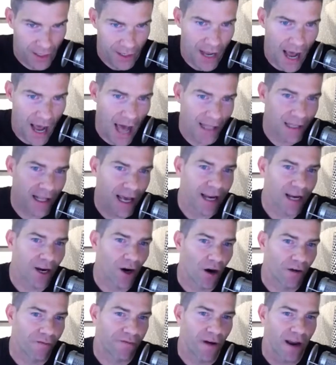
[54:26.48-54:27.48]
not letting
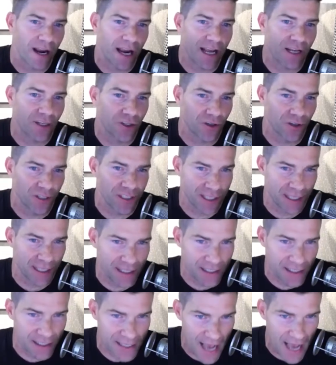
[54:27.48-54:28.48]
our financial
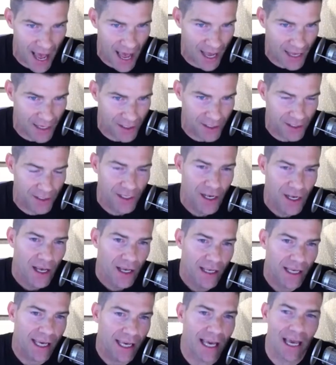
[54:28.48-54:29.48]
success
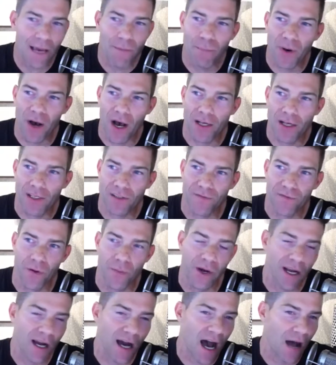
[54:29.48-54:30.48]
keep us
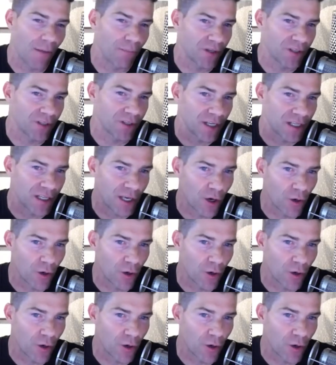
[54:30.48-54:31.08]
from accomplishing the